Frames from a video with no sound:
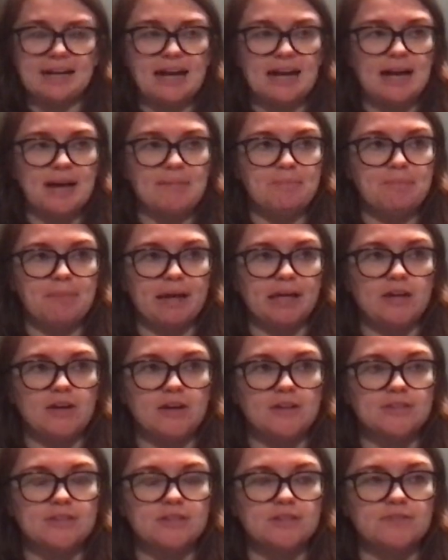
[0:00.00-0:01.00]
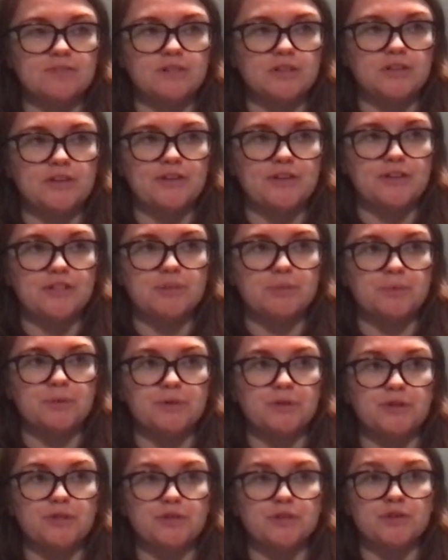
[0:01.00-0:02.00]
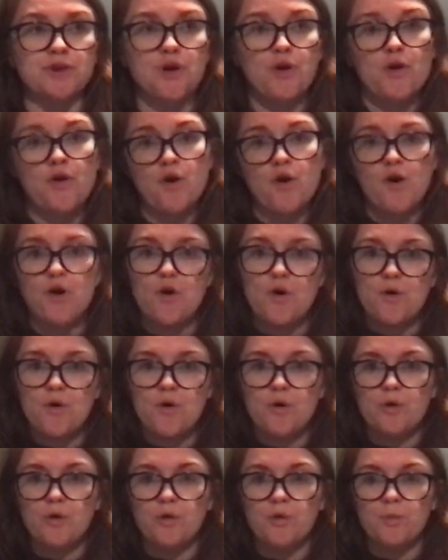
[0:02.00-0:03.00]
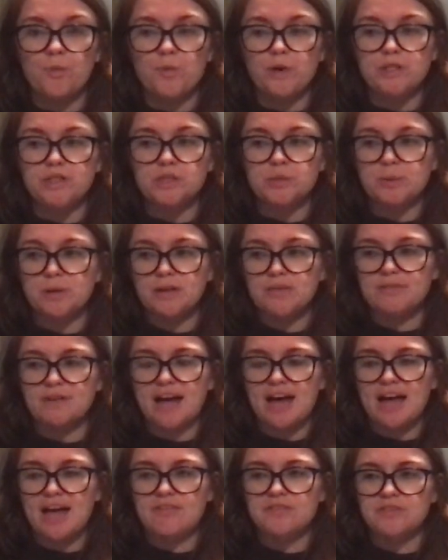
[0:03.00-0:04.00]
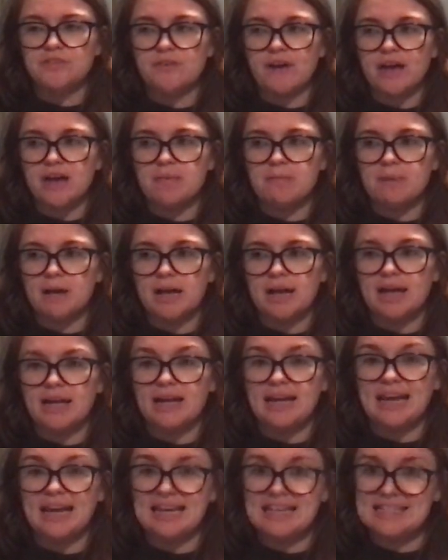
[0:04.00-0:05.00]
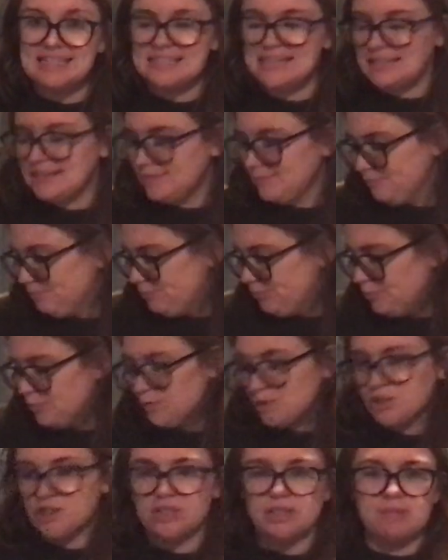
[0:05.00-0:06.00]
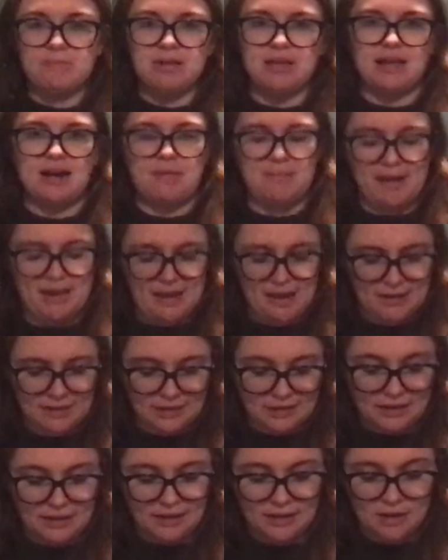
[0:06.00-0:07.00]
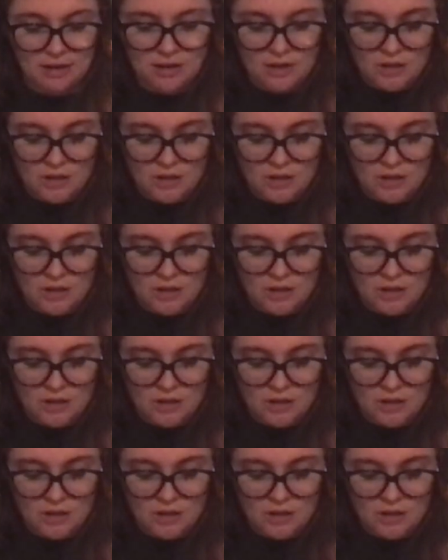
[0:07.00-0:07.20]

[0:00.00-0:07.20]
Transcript: My cost of goods was $125 divided by 19, which let me get out my calculator.